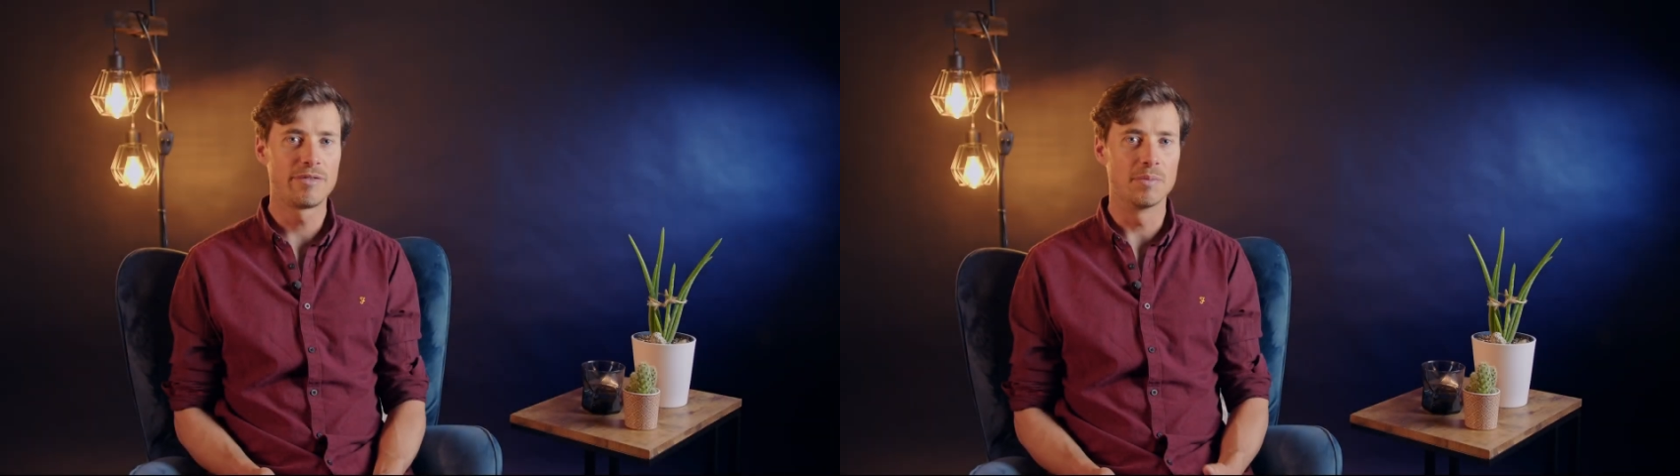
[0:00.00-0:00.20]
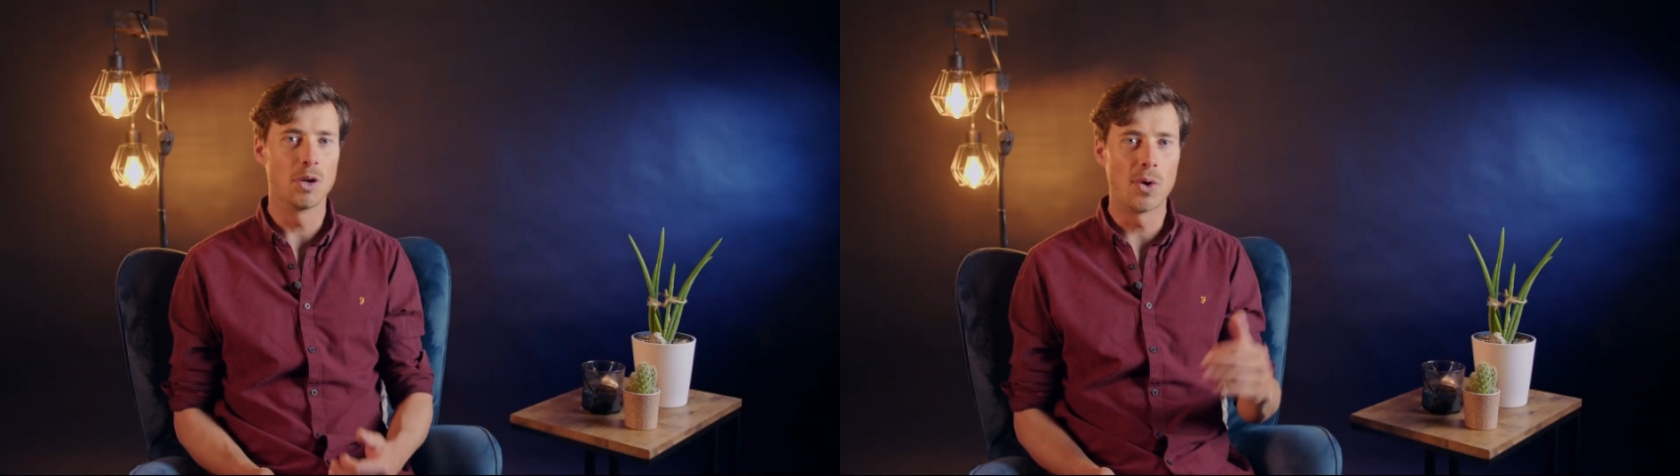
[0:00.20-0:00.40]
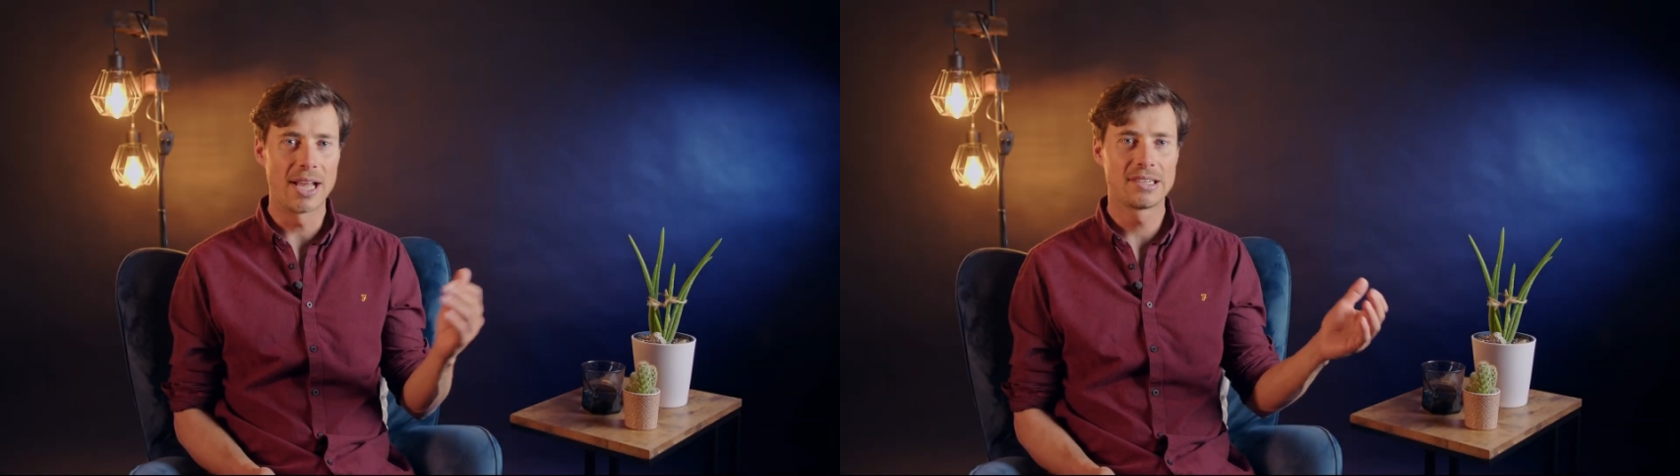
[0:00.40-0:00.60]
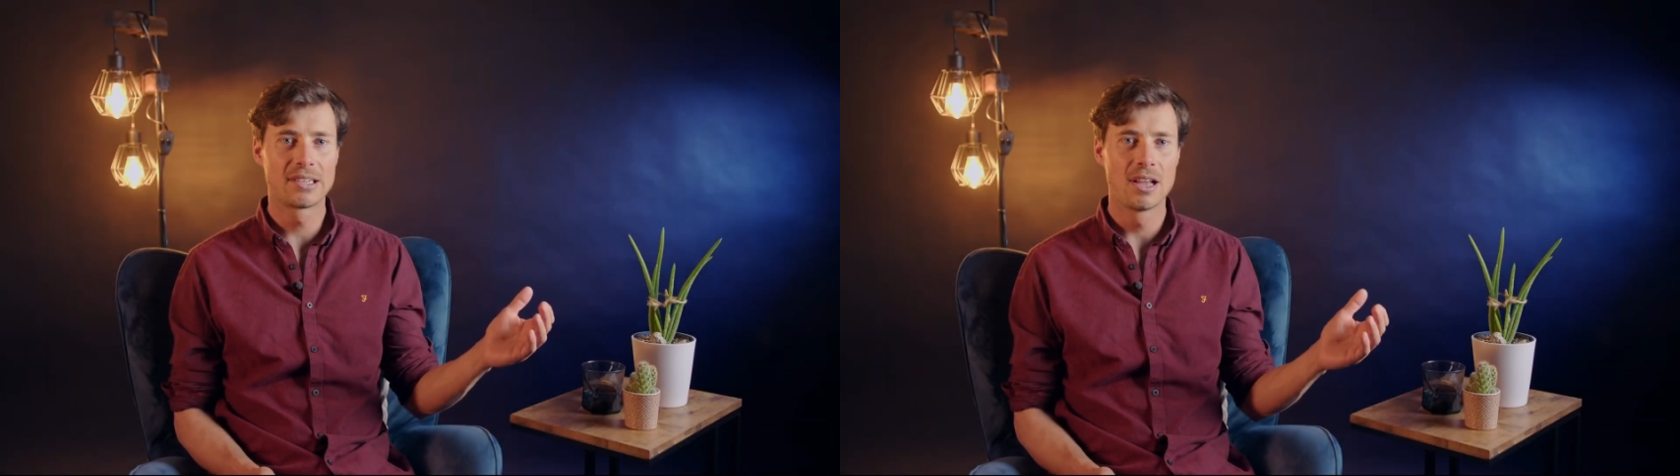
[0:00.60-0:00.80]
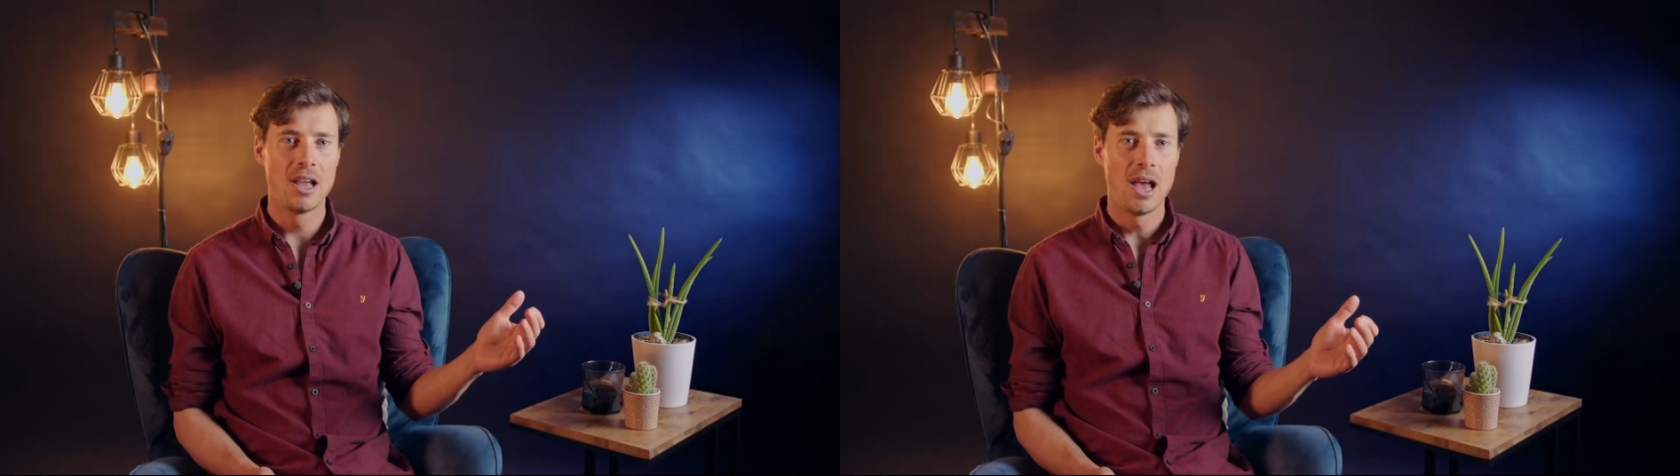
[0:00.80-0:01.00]
from the
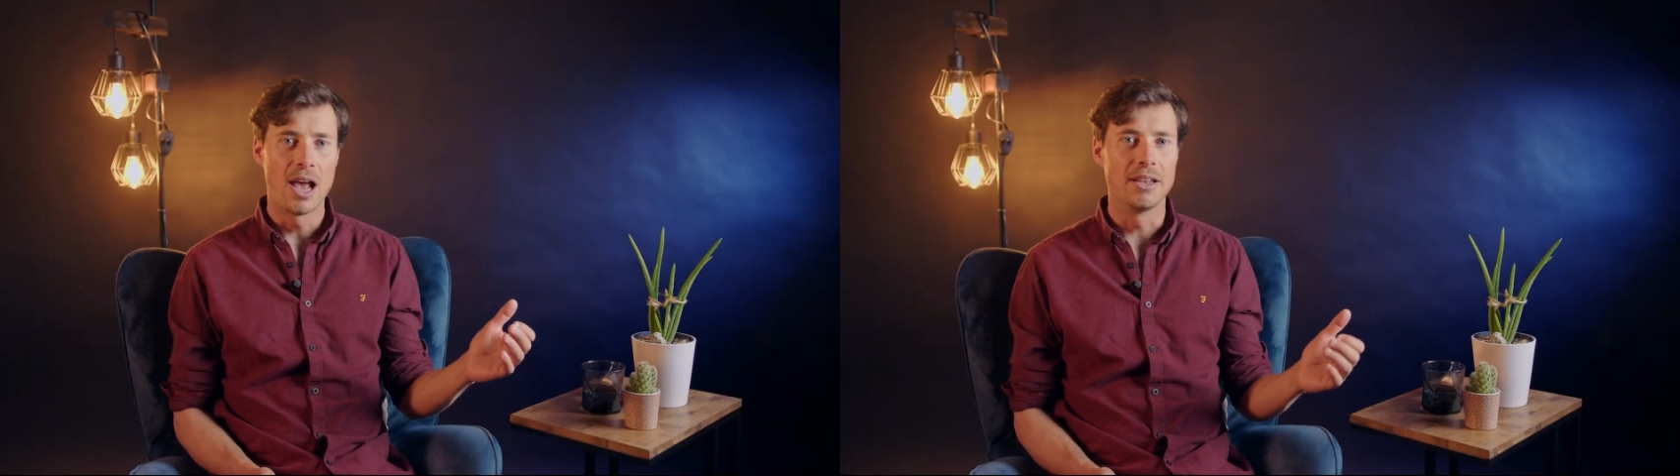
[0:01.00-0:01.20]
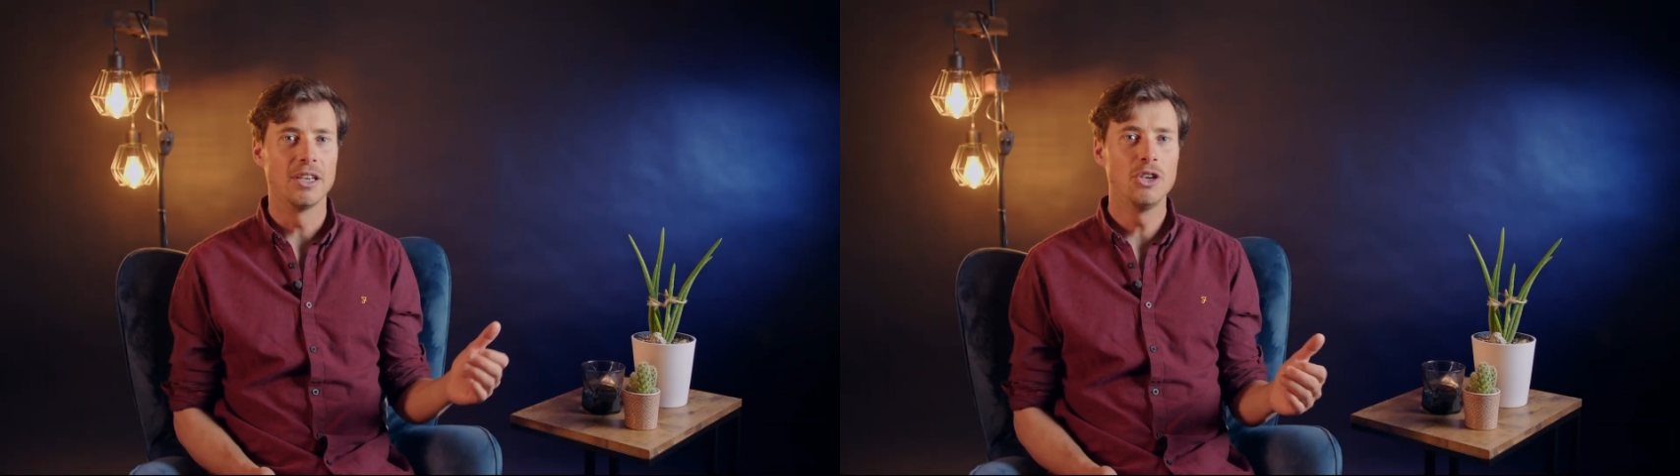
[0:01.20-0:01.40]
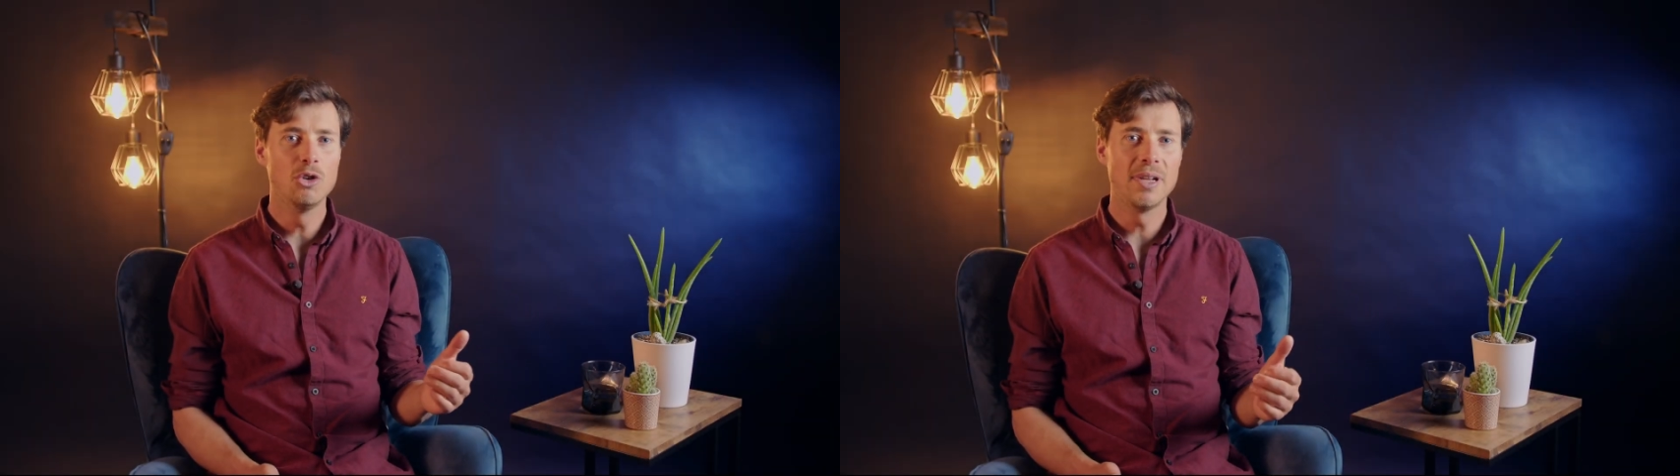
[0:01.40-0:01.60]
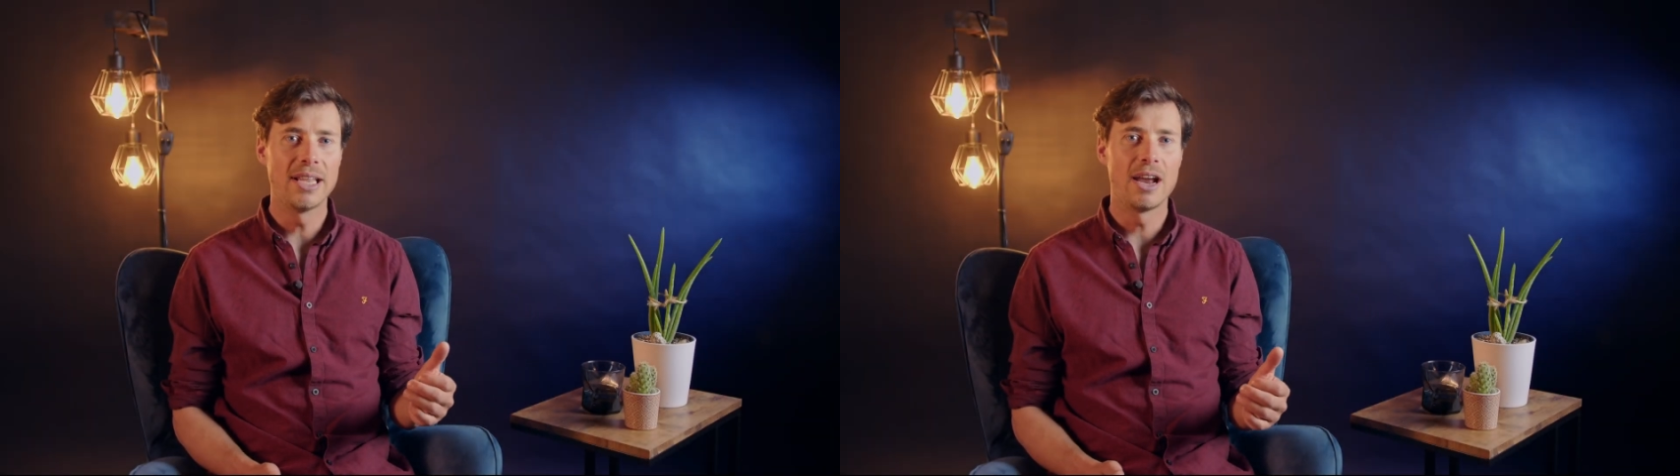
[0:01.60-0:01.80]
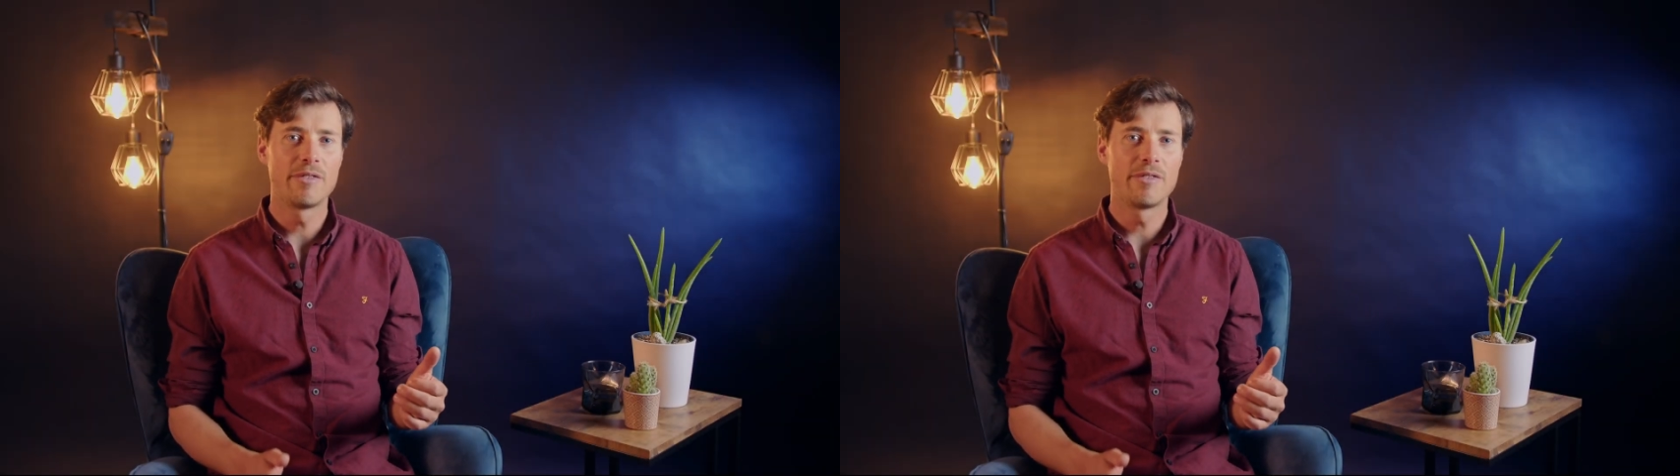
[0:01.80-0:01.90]
west and the humid air